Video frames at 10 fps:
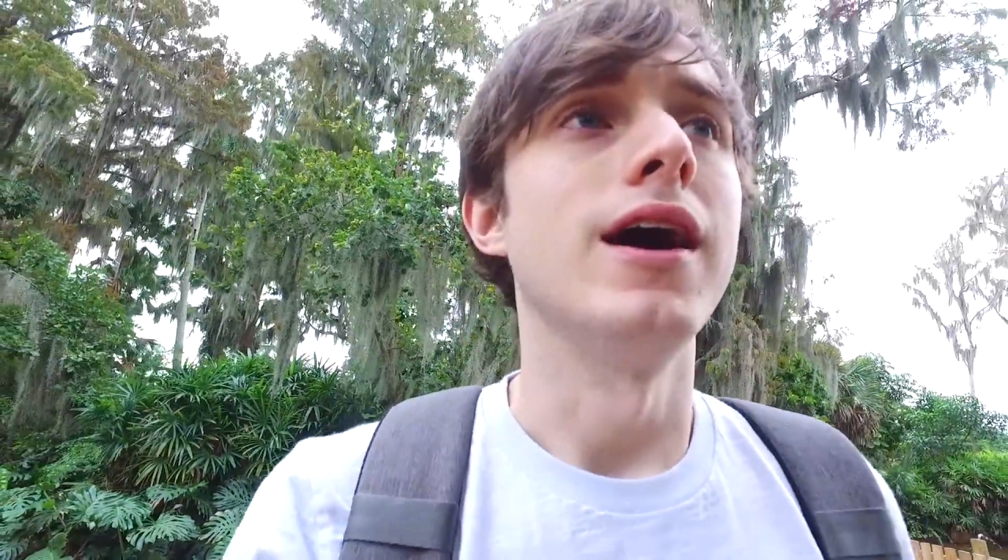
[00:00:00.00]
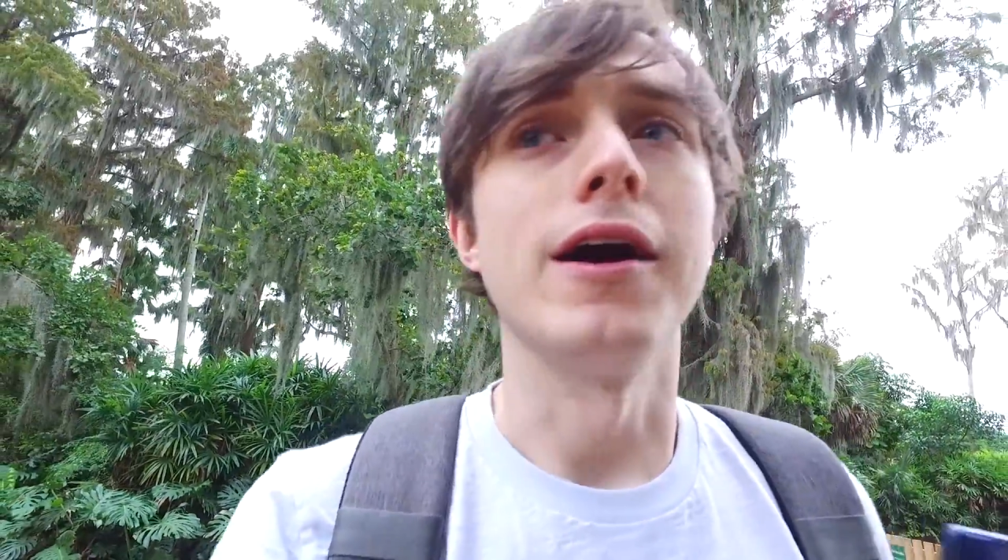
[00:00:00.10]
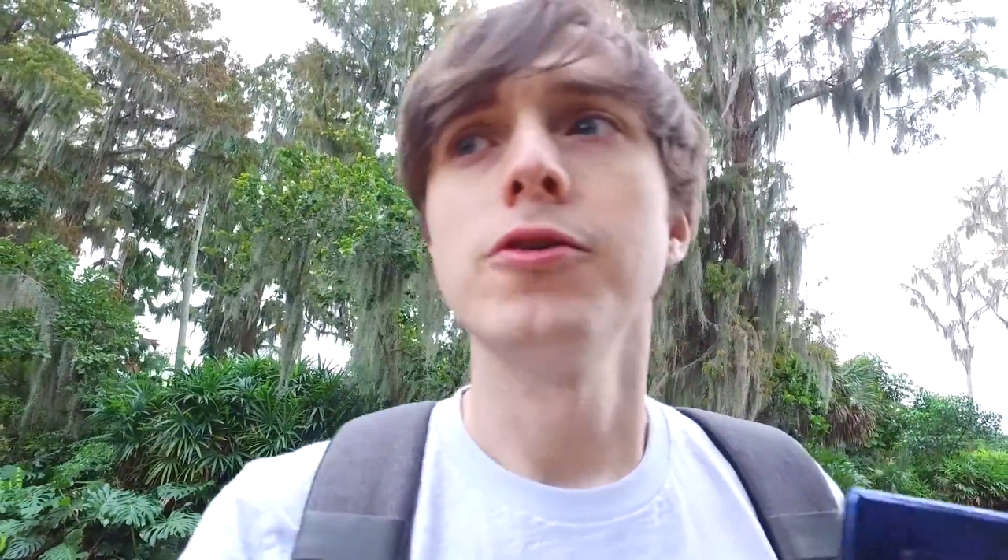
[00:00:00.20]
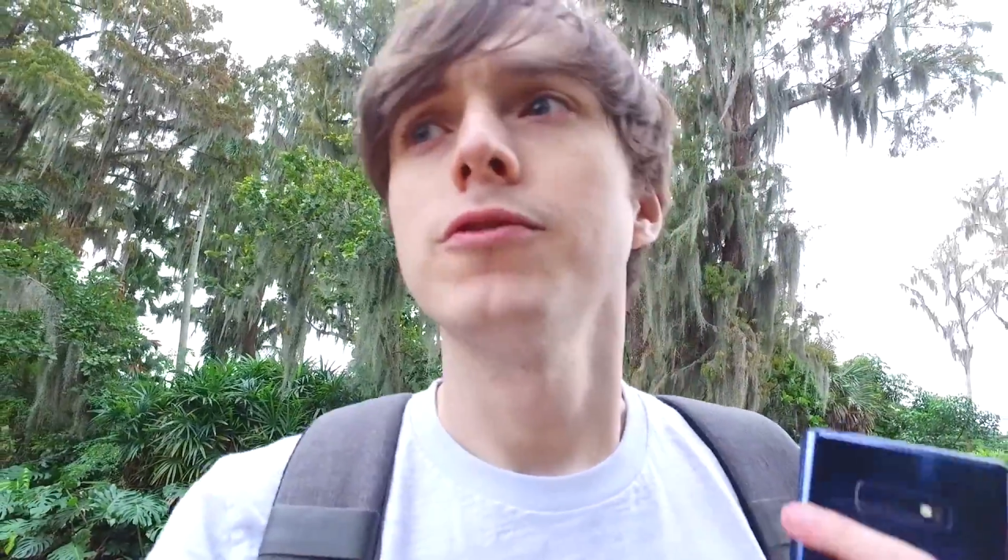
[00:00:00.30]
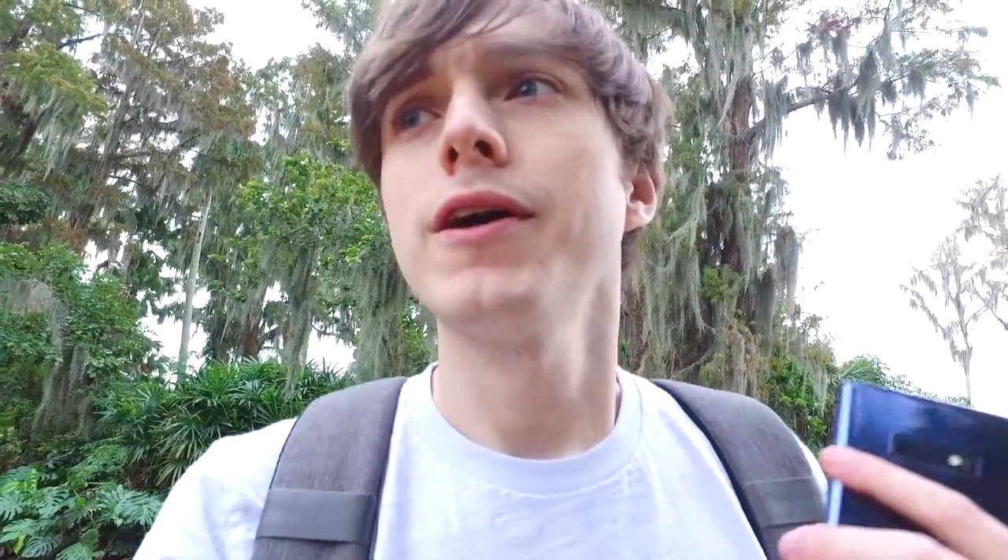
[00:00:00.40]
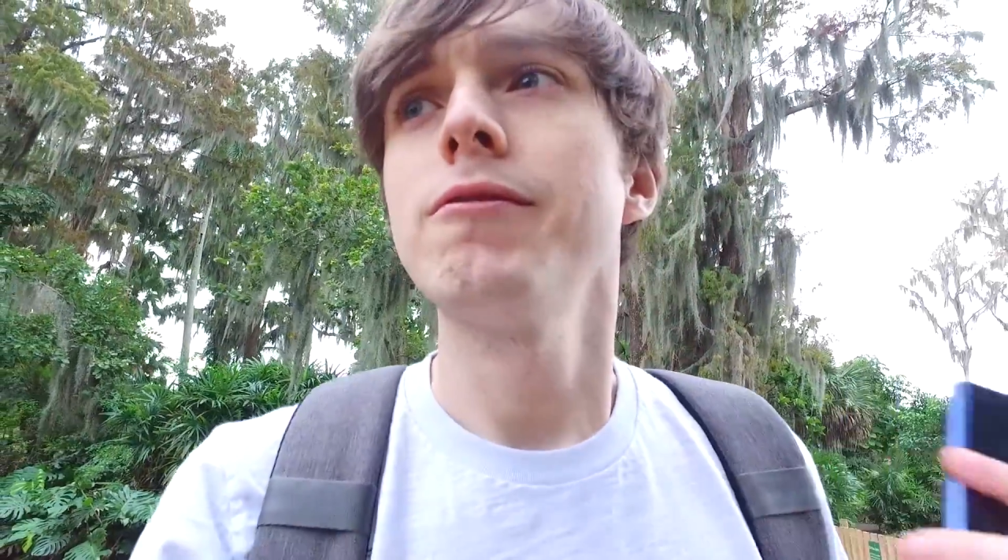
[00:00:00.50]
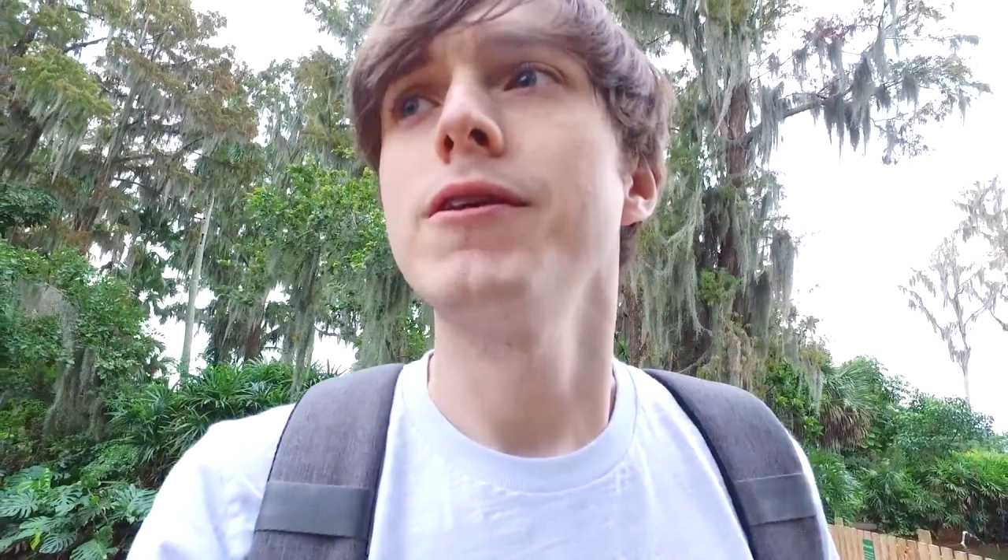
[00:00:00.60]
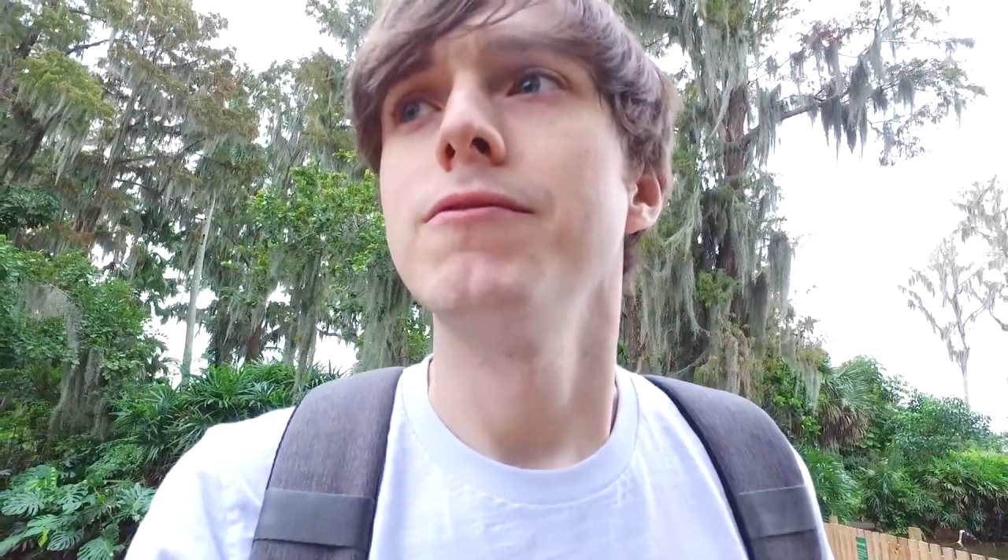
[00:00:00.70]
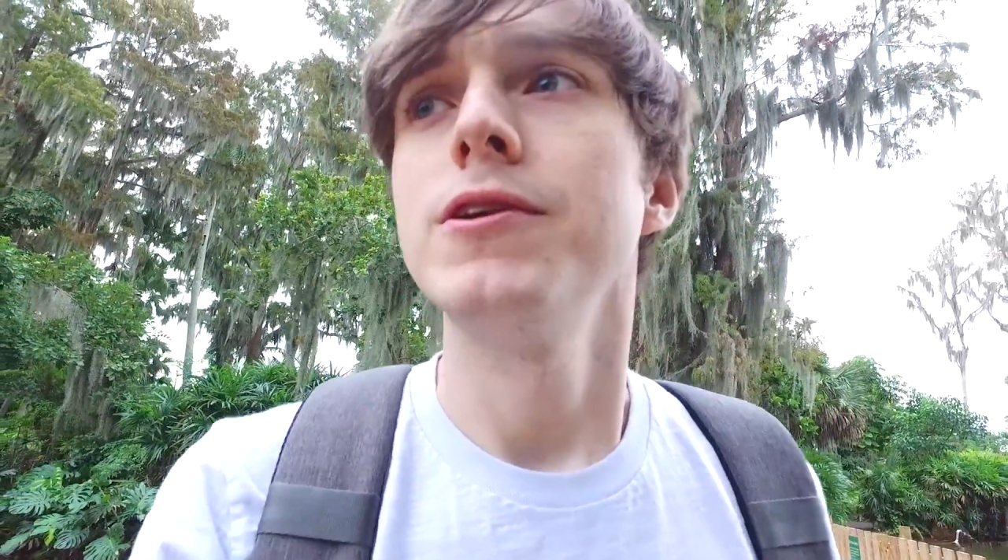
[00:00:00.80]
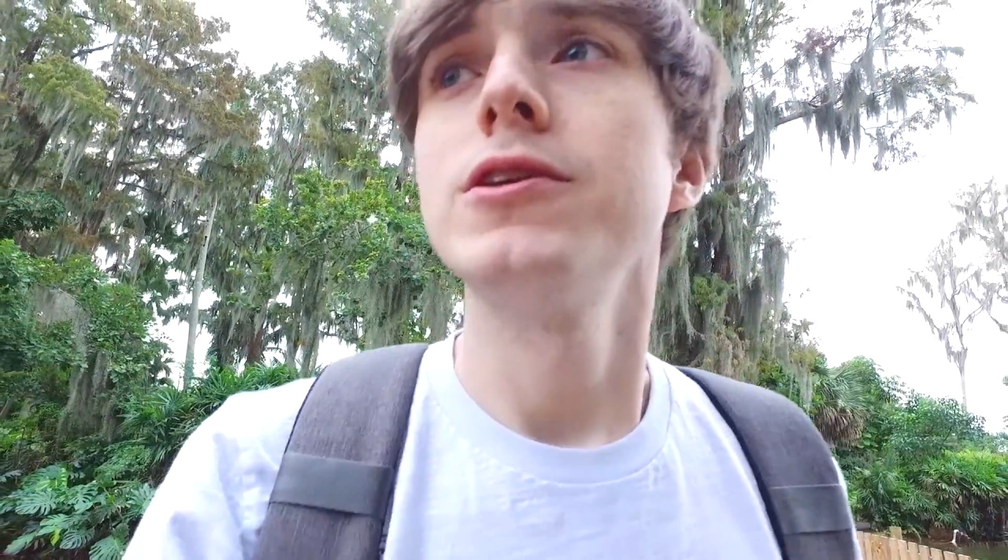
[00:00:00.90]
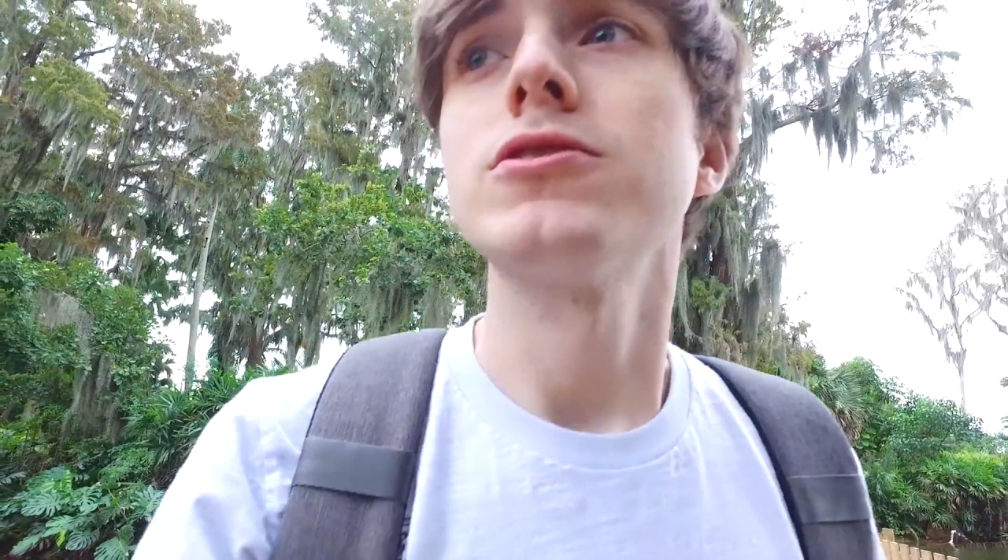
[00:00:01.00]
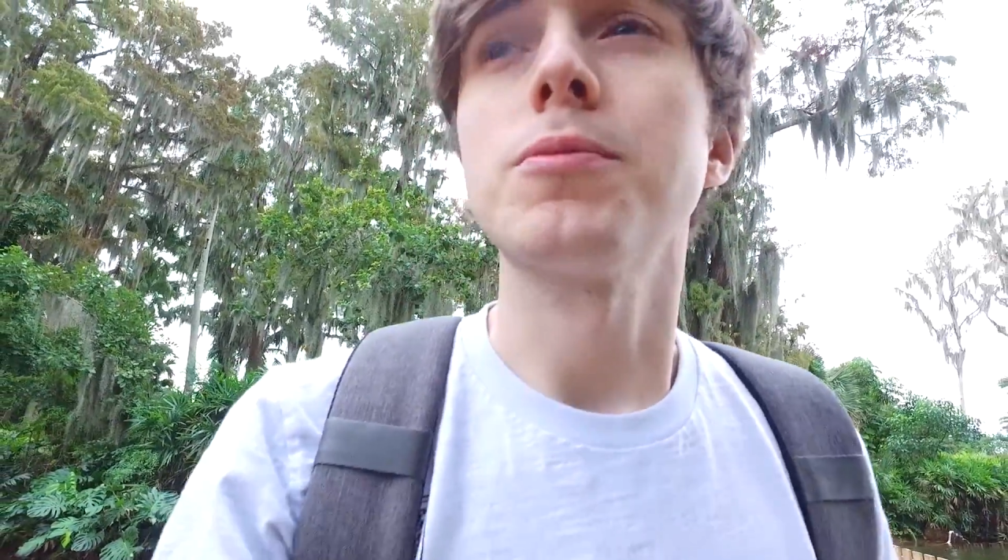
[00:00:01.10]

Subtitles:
I don't know if I have any videos.